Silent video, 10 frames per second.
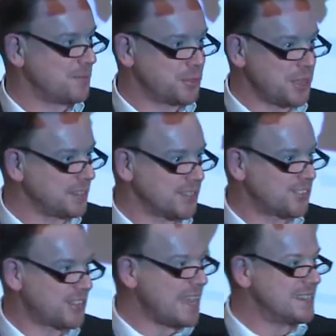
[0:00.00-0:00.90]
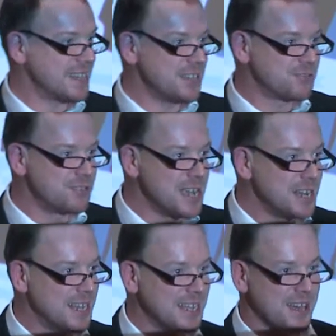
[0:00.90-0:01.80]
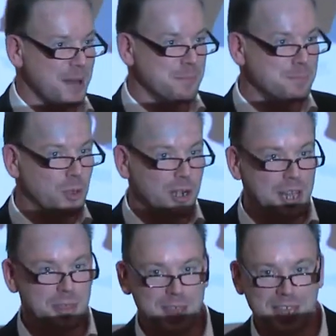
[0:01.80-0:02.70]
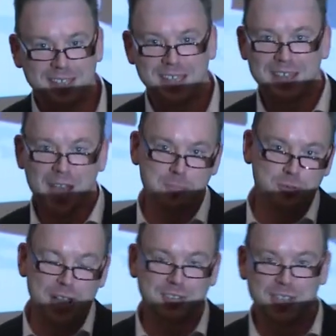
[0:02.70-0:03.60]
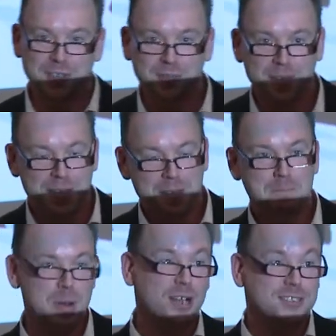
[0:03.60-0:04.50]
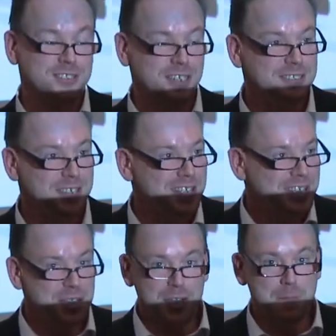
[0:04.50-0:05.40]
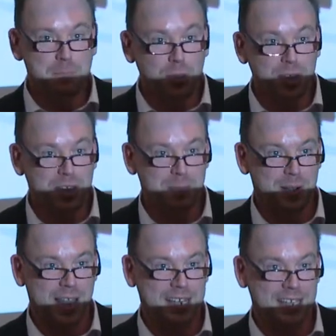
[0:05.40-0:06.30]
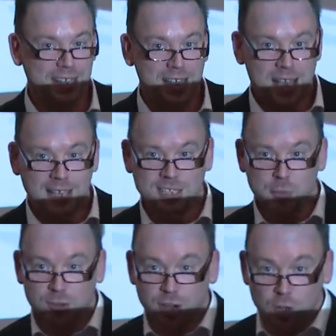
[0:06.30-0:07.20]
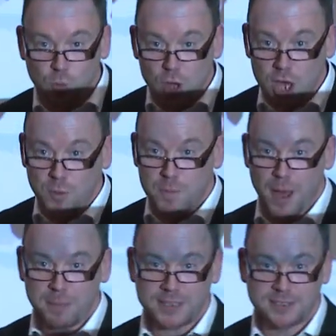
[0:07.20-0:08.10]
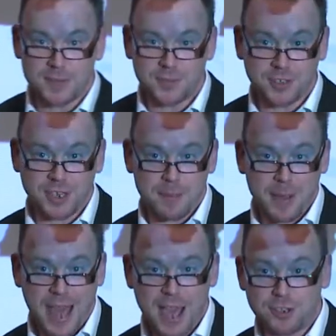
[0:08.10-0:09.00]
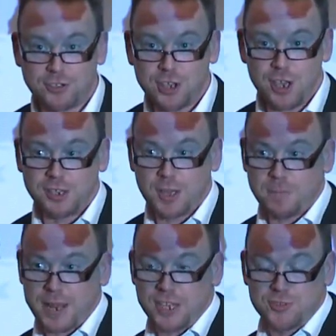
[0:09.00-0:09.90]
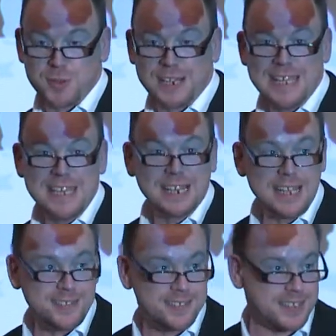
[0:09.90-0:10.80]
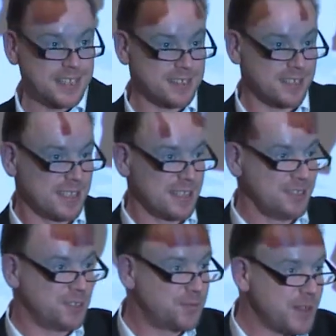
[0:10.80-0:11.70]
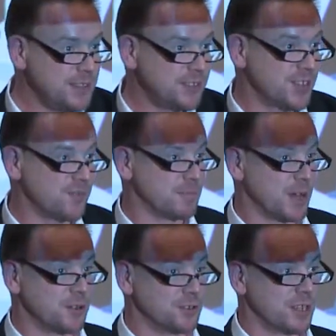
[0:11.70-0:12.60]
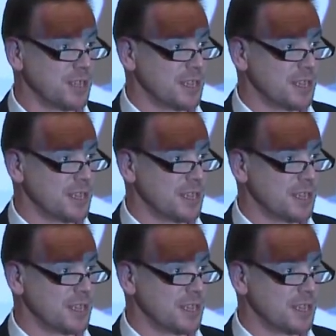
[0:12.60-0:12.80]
if you think the state is really a monolithic, oppressive bastard, you don't bother complaining. And so we're trying to work with public services about how to turn complaints from a legalistic, defensive mode